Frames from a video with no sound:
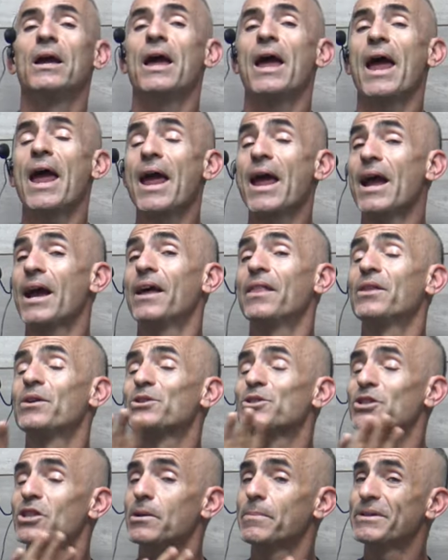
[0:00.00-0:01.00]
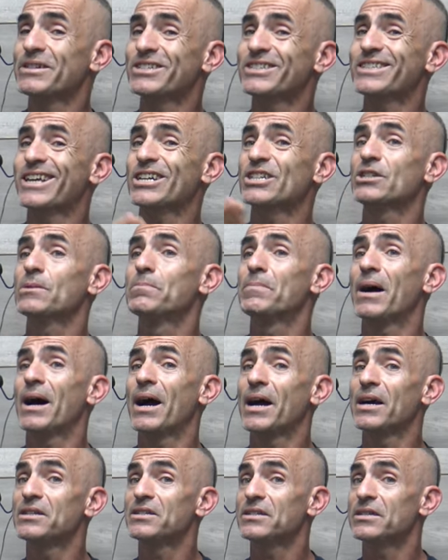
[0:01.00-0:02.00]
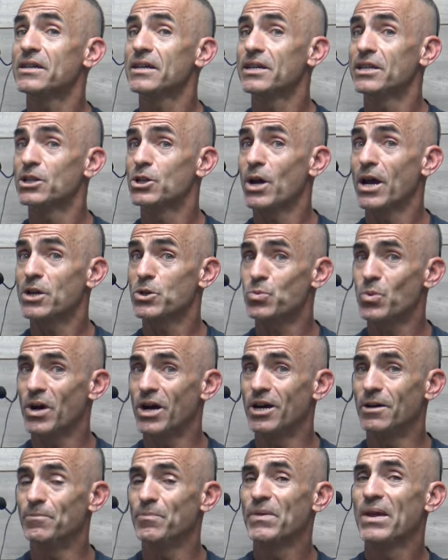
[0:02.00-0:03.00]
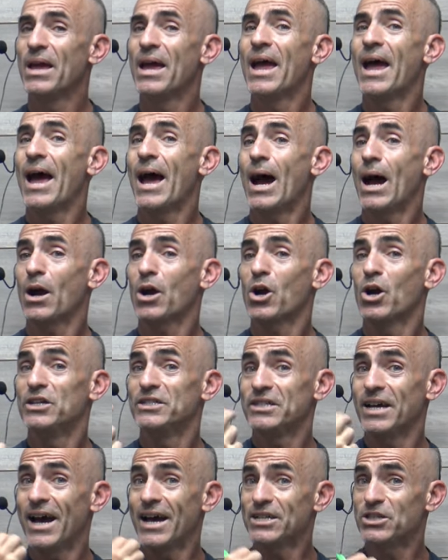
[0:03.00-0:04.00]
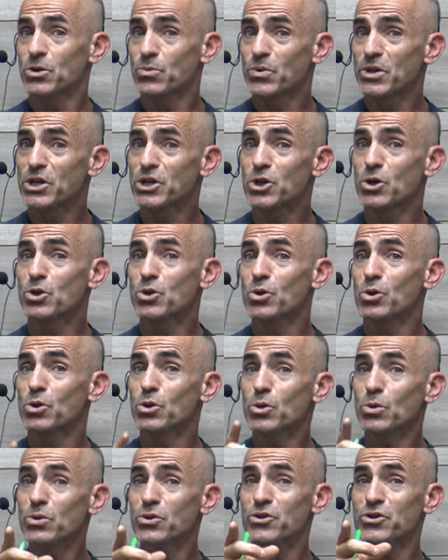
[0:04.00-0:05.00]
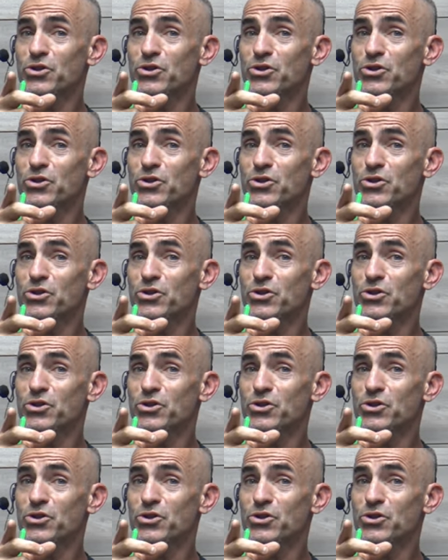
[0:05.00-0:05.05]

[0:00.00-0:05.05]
And there's a little bit of selection bias in as well, because as the researcher alludes